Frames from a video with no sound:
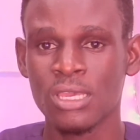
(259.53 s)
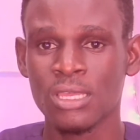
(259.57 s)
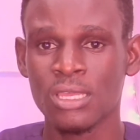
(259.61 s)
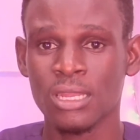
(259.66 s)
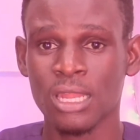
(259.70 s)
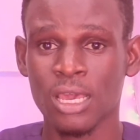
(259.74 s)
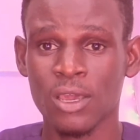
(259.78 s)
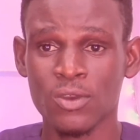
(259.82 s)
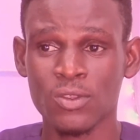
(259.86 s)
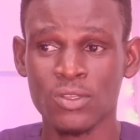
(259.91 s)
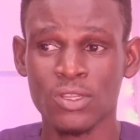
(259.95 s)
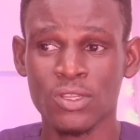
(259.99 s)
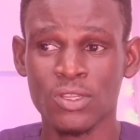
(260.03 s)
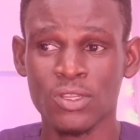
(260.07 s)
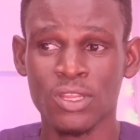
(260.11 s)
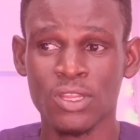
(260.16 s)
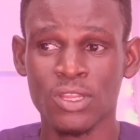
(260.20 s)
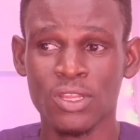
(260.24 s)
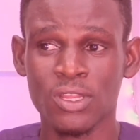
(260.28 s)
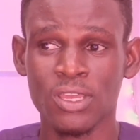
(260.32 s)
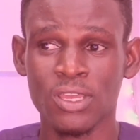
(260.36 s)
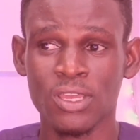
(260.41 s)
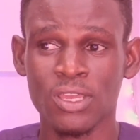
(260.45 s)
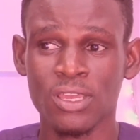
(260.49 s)
Now,
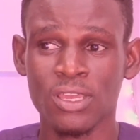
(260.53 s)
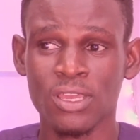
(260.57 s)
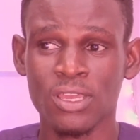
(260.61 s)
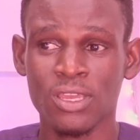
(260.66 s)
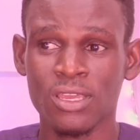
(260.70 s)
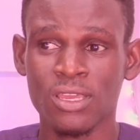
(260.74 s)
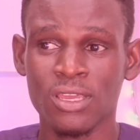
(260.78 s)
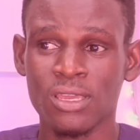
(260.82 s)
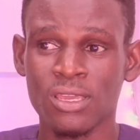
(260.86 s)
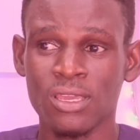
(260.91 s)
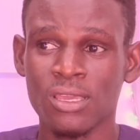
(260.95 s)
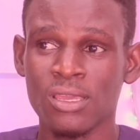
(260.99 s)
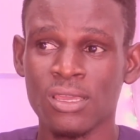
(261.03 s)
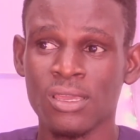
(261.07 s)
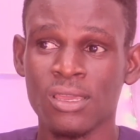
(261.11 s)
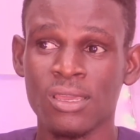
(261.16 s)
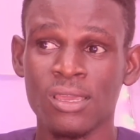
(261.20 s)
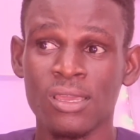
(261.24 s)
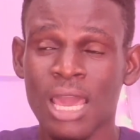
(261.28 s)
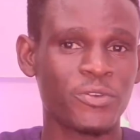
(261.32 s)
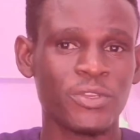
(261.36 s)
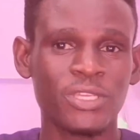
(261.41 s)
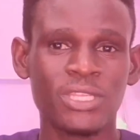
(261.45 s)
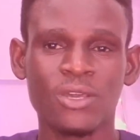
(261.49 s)
I would love
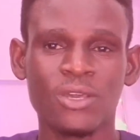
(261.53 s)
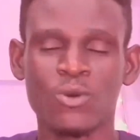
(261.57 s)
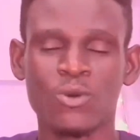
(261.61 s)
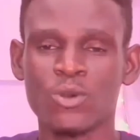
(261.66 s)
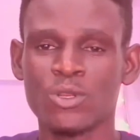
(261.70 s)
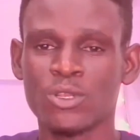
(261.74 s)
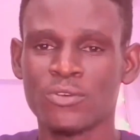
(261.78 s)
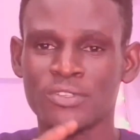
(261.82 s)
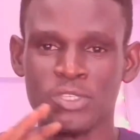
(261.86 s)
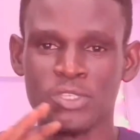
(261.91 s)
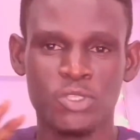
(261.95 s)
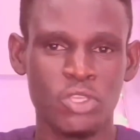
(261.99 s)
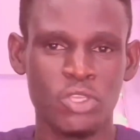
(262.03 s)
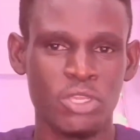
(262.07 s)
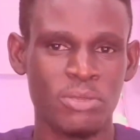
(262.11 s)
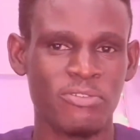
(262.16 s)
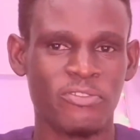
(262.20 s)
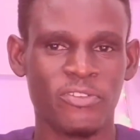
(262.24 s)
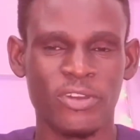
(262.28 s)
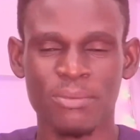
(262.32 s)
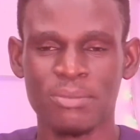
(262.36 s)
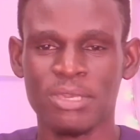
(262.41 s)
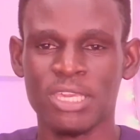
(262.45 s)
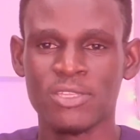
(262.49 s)
to read the whole of this story
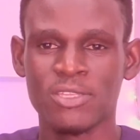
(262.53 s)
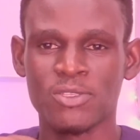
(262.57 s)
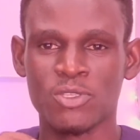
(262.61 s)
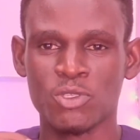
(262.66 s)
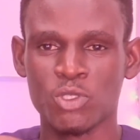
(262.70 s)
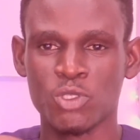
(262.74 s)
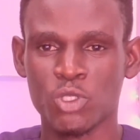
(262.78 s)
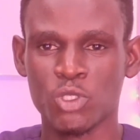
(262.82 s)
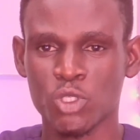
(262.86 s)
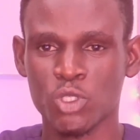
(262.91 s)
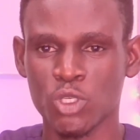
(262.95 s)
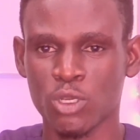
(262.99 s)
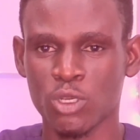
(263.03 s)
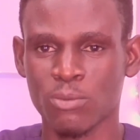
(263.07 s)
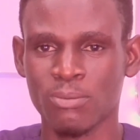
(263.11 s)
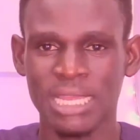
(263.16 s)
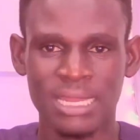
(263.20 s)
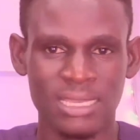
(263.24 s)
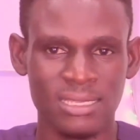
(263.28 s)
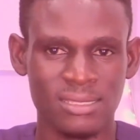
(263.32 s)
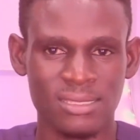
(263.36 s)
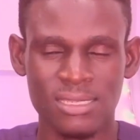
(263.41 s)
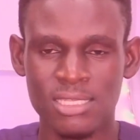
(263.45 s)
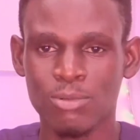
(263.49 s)
before I begin to draw my
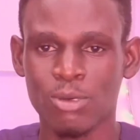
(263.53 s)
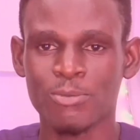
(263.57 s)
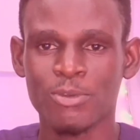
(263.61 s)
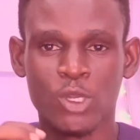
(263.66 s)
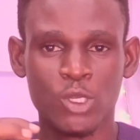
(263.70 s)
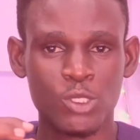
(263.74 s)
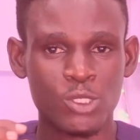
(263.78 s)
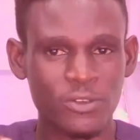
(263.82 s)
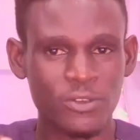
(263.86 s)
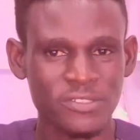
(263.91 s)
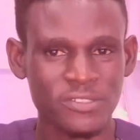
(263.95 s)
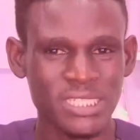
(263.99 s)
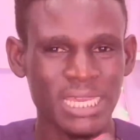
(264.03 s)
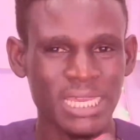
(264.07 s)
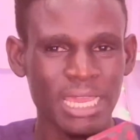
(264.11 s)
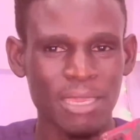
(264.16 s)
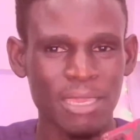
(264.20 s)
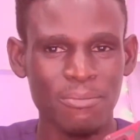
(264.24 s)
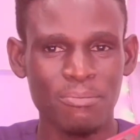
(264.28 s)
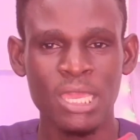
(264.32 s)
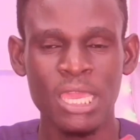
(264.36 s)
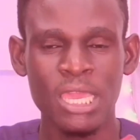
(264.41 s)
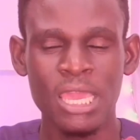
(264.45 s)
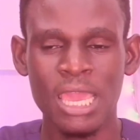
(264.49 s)
lessons, but because of
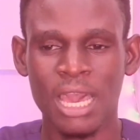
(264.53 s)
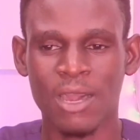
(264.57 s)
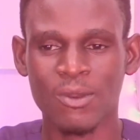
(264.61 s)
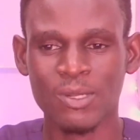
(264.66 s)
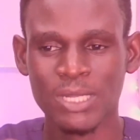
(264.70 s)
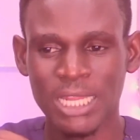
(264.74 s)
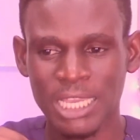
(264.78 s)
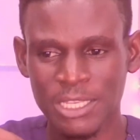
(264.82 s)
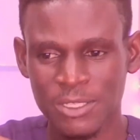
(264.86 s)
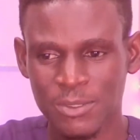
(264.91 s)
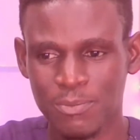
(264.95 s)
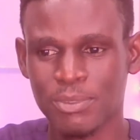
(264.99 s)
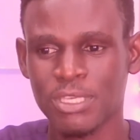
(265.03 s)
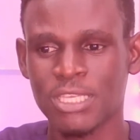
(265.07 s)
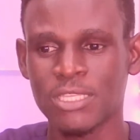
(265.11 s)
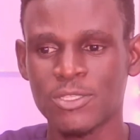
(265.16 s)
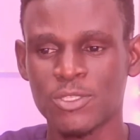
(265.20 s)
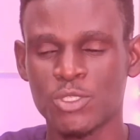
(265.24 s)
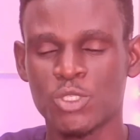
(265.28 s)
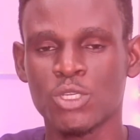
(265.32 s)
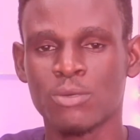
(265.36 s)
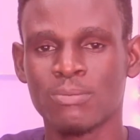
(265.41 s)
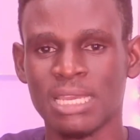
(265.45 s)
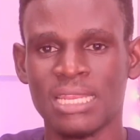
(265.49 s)
time, I would like to begin to
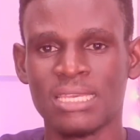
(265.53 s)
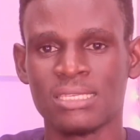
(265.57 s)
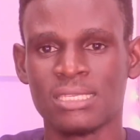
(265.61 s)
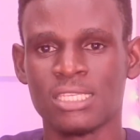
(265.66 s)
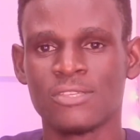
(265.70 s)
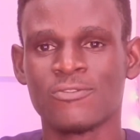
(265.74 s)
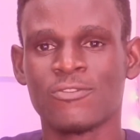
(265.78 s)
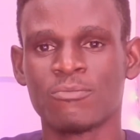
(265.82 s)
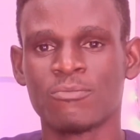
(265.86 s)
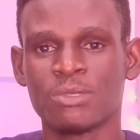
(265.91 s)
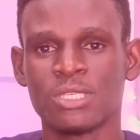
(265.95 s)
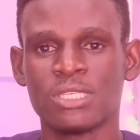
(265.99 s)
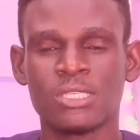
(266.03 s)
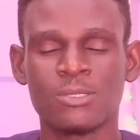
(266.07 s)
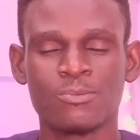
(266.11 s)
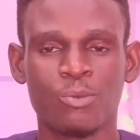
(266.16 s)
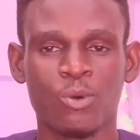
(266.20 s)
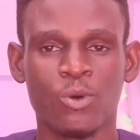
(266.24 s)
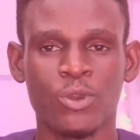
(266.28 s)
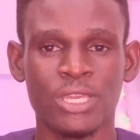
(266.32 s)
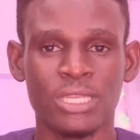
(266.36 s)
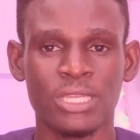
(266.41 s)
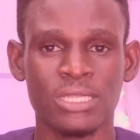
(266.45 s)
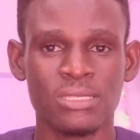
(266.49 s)
draw my lessons from this
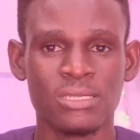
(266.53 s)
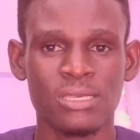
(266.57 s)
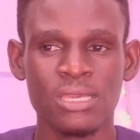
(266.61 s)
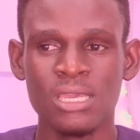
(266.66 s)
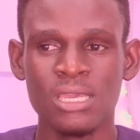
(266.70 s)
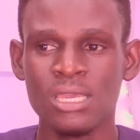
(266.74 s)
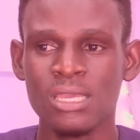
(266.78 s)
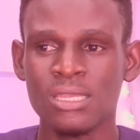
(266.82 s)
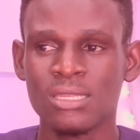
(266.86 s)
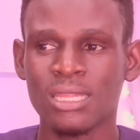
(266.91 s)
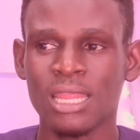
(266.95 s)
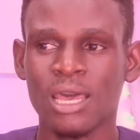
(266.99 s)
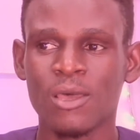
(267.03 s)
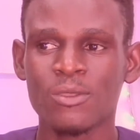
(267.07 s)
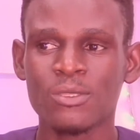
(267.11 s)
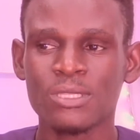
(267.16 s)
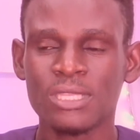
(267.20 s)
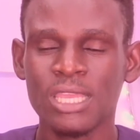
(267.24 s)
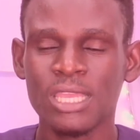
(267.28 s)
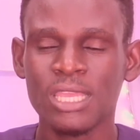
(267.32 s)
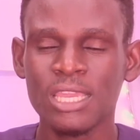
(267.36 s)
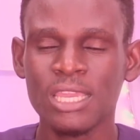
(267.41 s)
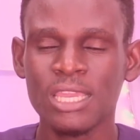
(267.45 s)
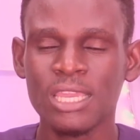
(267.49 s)
point. Now,
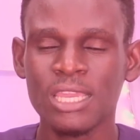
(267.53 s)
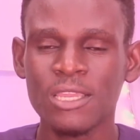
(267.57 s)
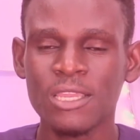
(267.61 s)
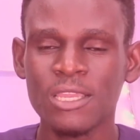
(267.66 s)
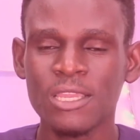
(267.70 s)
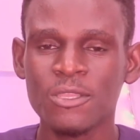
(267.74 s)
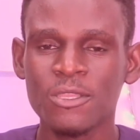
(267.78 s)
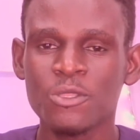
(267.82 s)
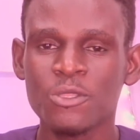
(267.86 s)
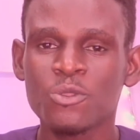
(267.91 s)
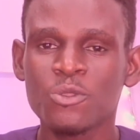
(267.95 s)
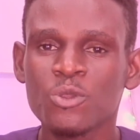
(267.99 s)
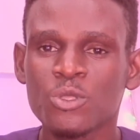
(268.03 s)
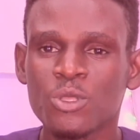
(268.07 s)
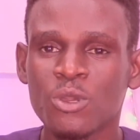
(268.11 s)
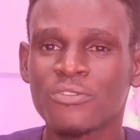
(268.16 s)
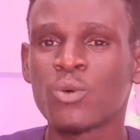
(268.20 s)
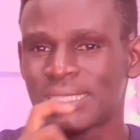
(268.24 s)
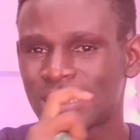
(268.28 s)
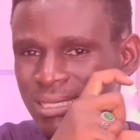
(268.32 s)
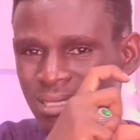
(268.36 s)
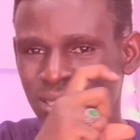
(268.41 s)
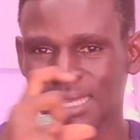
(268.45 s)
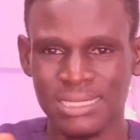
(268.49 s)
take note of the word
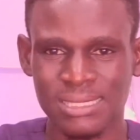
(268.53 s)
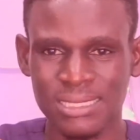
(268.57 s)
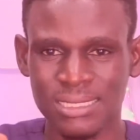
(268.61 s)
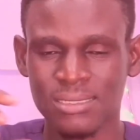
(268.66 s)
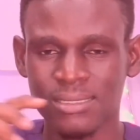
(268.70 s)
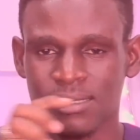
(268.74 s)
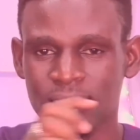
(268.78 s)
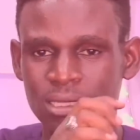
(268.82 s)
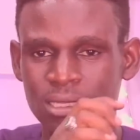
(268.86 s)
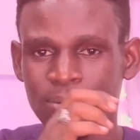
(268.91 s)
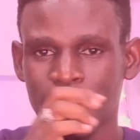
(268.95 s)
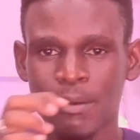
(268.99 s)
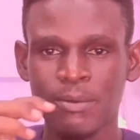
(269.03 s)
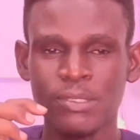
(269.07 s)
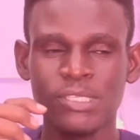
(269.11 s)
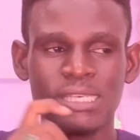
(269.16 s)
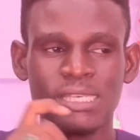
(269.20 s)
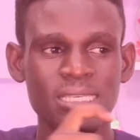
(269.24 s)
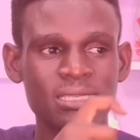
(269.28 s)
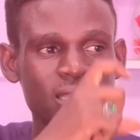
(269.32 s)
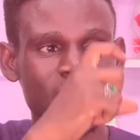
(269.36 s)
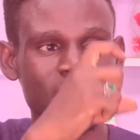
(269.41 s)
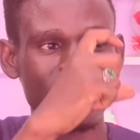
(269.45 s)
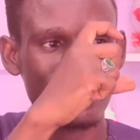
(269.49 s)
certain. The Bible
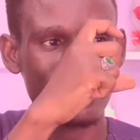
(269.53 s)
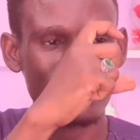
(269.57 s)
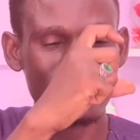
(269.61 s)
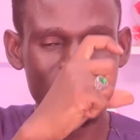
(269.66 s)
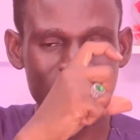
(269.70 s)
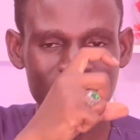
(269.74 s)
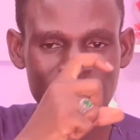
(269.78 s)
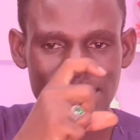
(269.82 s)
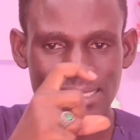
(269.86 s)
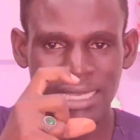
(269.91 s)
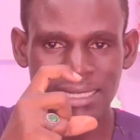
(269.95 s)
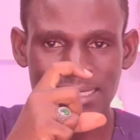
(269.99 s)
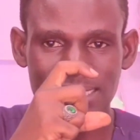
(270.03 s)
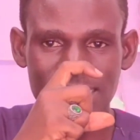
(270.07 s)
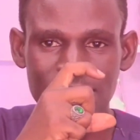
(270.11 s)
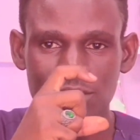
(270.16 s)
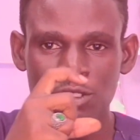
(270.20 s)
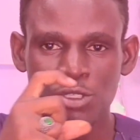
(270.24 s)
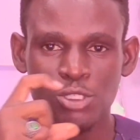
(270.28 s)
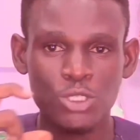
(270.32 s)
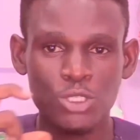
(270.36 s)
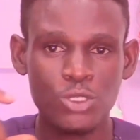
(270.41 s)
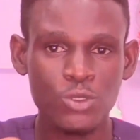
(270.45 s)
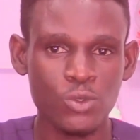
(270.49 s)
says
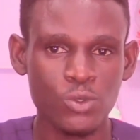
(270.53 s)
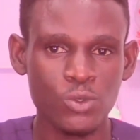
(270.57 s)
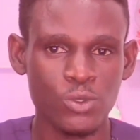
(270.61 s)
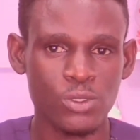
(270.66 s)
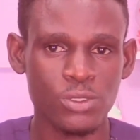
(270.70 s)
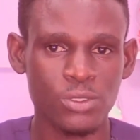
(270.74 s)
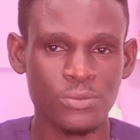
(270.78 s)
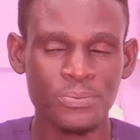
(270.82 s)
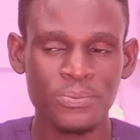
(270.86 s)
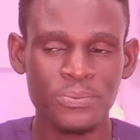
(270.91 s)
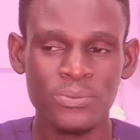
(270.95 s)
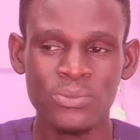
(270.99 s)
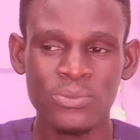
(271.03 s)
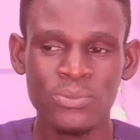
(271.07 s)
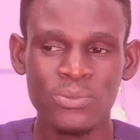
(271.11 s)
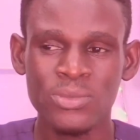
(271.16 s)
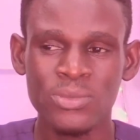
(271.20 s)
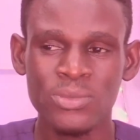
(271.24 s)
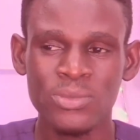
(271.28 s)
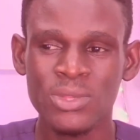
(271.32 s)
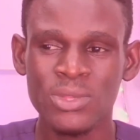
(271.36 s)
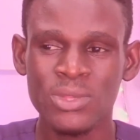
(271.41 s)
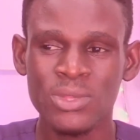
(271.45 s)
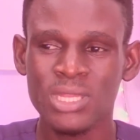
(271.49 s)
certain Jews.
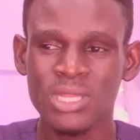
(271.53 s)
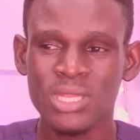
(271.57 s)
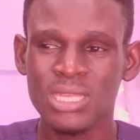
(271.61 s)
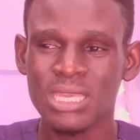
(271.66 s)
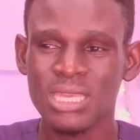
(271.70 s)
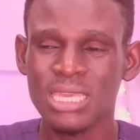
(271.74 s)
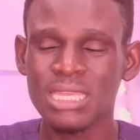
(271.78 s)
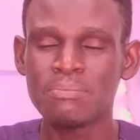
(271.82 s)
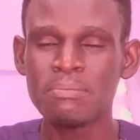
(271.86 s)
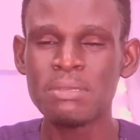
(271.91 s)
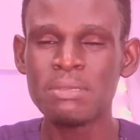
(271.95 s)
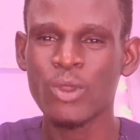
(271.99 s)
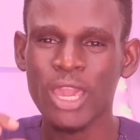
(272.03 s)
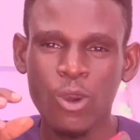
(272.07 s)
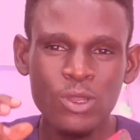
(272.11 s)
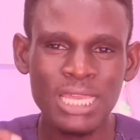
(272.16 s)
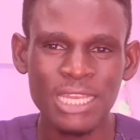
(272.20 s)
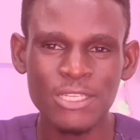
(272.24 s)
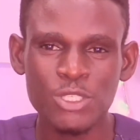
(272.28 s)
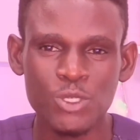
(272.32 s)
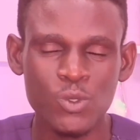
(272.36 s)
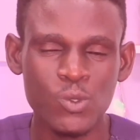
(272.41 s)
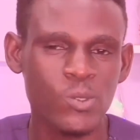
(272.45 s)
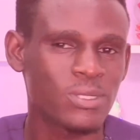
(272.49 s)
It means that there were other
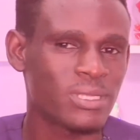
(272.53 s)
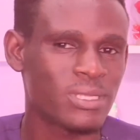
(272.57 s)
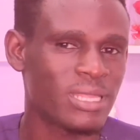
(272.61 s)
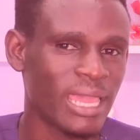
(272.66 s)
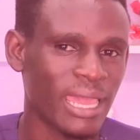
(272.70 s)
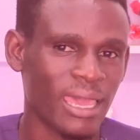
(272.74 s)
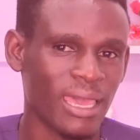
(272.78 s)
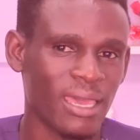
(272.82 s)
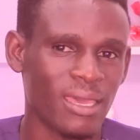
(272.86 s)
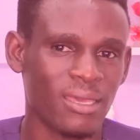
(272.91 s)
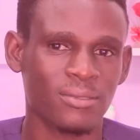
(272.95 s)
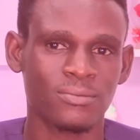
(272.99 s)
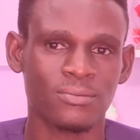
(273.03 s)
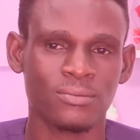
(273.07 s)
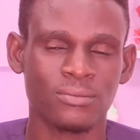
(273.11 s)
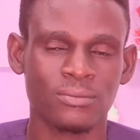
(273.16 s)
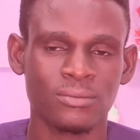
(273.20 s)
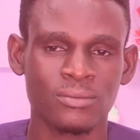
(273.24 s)
Jews there.